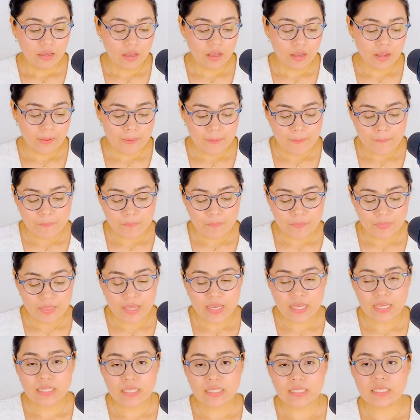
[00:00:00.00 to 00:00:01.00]
Um,
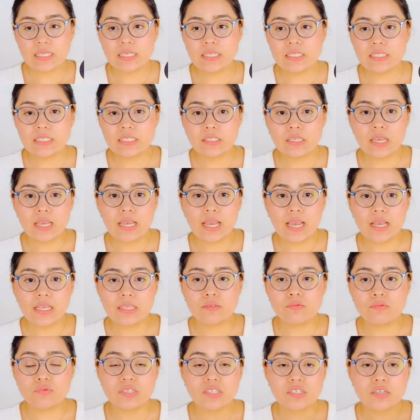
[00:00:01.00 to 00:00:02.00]
this is a
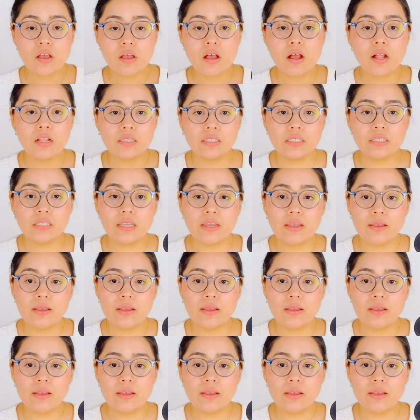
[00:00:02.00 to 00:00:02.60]
result